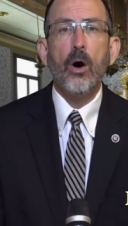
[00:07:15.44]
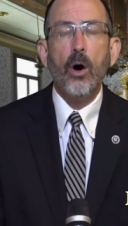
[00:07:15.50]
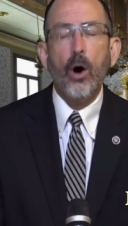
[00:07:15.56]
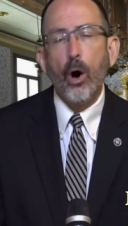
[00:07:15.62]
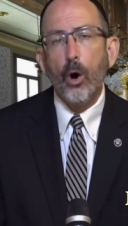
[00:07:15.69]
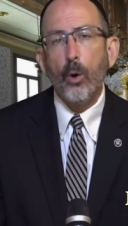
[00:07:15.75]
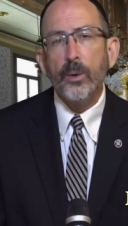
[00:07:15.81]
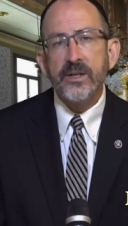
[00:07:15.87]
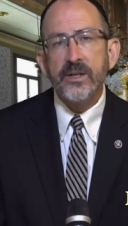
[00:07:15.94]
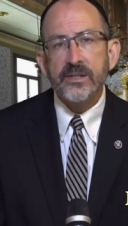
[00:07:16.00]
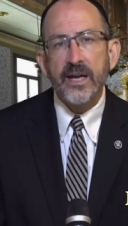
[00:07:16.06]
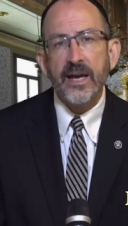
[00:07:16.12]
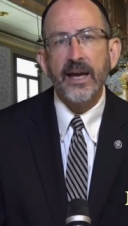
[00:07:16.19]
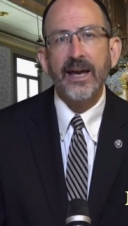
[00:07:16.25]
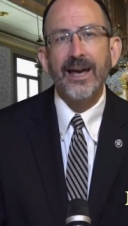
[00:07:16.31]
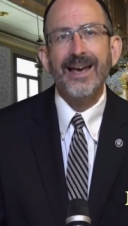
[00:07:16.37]
always
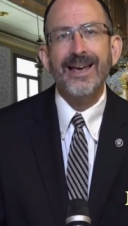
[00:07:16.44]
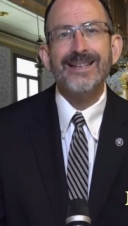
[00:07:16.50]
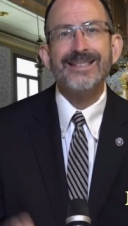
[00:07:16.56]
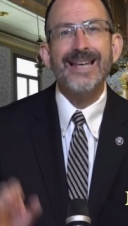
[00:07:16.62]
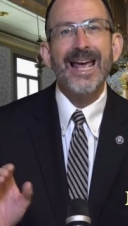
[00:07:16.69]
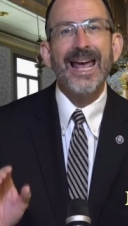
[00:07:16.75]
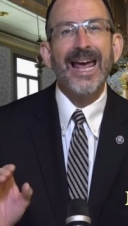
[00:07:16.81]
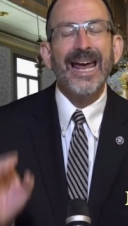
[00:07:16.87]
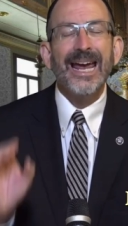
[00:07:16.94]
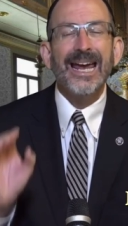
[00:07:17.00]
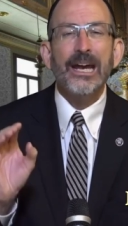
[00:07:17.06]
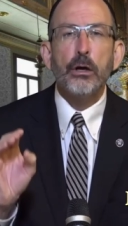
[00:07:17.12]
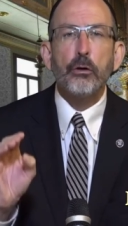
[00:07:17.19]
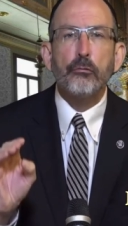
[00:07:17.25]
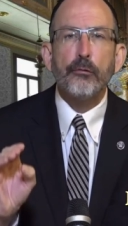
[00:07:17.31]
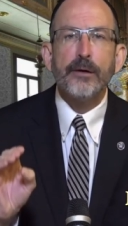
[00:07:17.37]
has
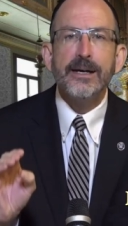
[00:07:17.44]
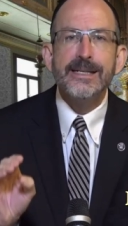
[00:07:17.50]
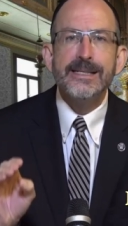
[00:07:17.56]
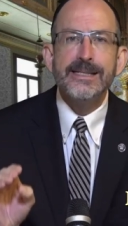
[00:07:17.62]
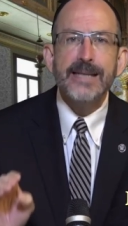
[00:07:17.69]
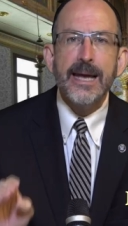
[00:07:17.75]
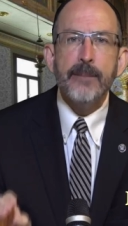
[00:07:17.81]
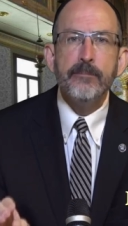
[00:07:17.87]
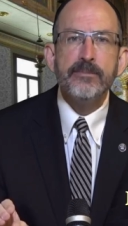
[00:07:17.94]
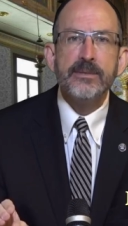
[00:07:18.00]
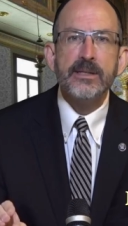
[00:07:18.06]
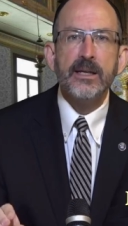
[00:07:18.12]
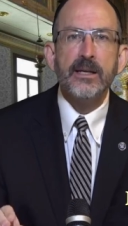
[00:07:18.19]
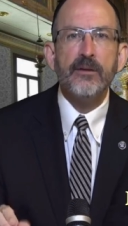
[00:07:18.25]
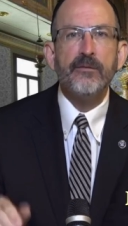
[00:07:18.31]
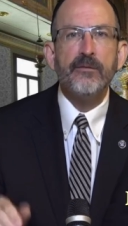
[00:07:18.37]
a
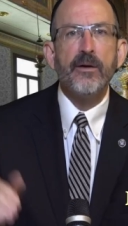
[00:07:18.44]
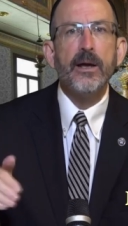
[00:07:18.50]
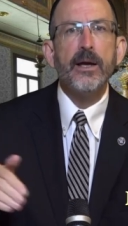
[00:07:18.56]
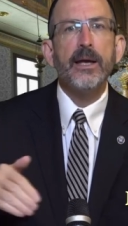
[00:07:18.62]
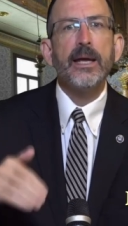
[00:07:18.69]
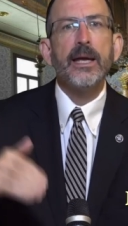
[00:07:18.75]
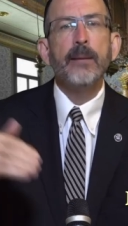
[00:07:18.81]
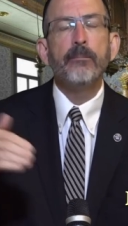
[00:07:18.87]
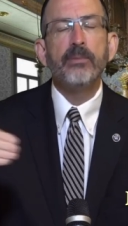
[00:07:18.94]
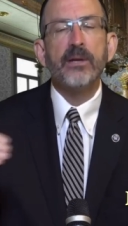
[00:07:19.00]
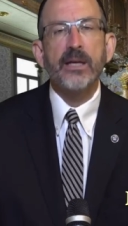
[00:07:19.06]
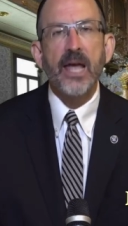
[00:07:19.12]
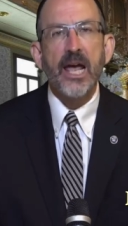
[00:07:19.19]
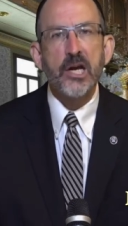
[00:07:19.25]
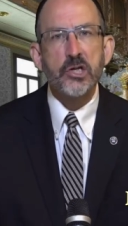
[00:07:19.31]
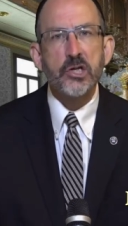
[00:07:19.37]
redemptive
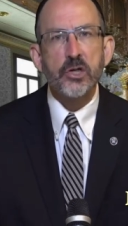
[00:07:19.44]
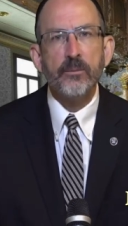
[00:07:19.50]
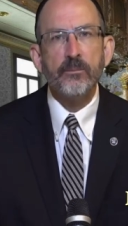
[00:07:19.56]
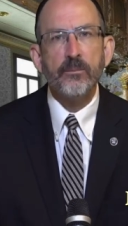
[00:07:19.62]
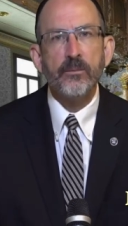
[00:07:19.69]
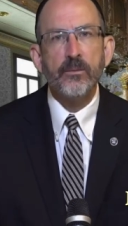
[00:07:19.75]
implication.